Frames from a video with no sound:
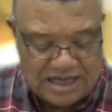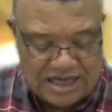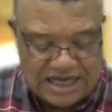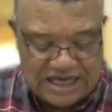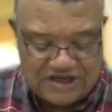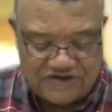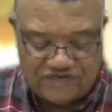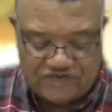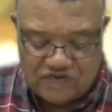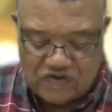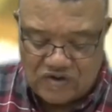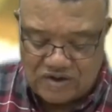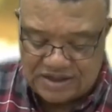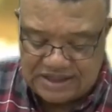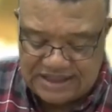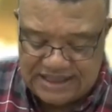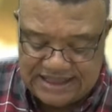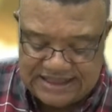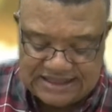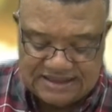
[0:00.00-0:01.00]
is for
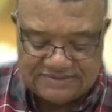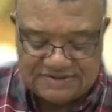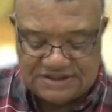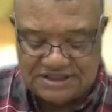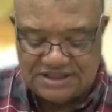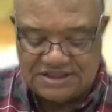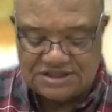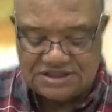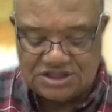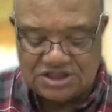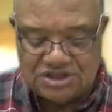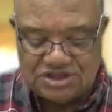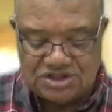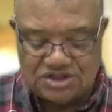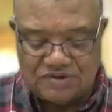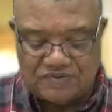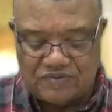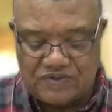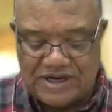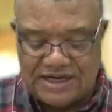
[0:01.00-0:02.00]
kingdom
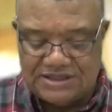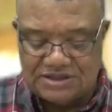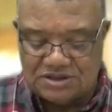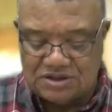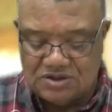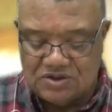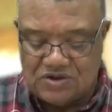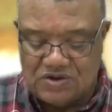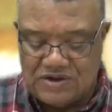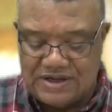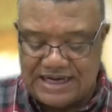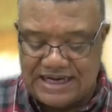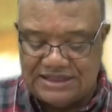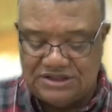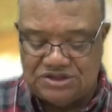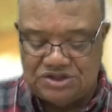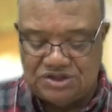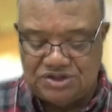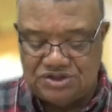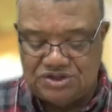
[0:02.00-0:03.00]
citizens to praise the Lord
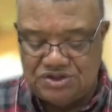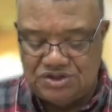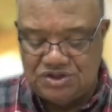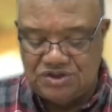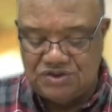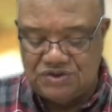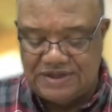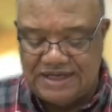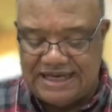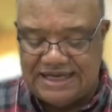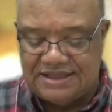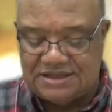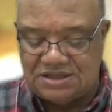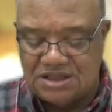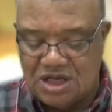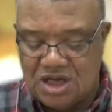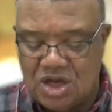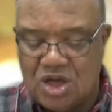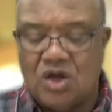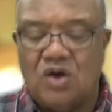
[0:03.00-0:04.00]
and to do
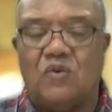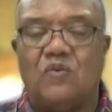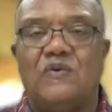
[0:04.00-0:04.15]
it